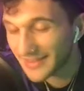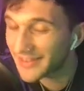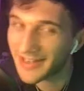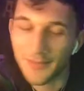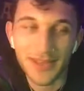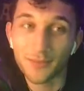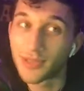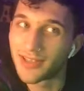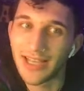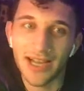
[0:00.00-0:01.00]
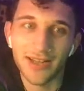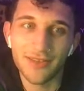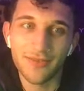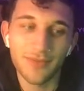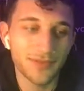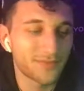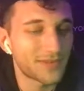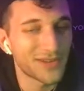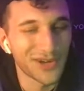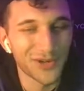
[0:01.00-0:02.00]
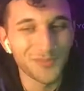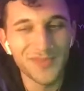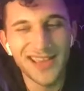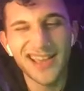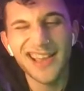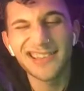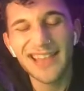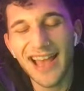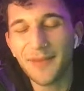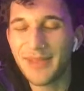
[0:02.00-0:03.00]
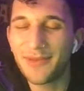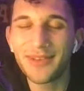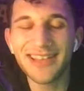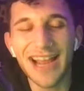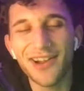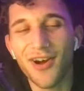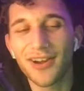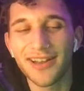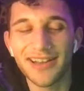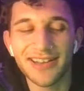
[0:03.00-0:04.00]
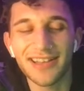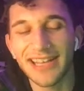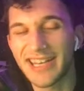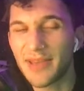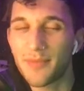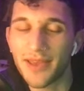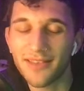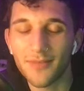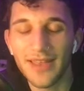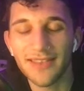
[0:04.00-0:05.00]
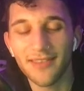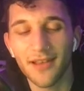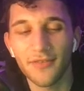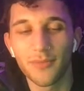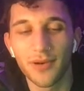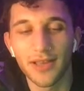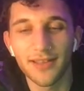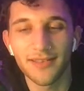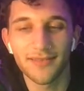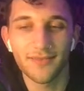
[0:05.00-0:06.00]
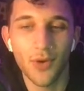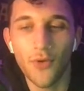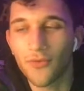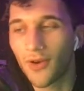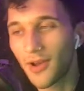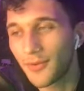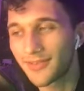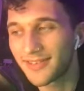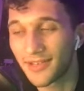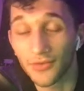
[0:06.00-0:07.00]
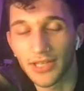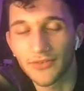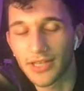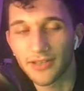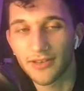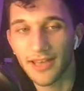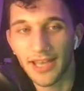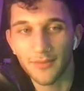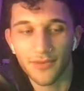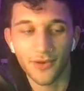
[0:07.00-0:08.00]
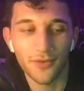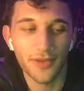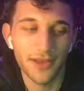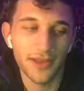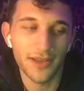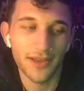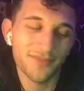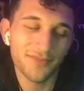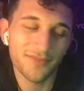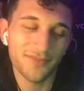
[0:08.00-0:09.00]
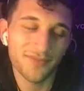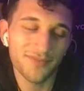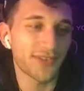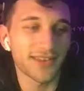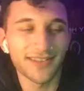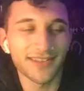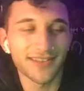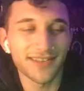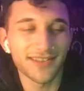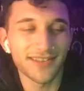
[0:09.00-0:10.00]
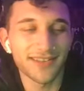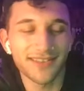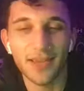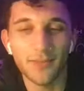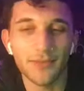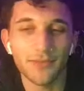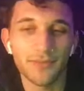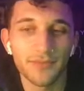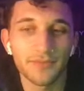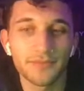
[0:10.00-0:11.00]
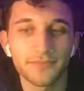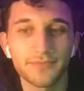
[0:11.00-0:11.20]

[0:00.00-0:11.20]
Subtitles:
Just going to be completely honest. So, I mean, it was kind of hard to nitpick some of that stuff, but overall, it was just a really, really good game. So, it's just for the sake of the segment.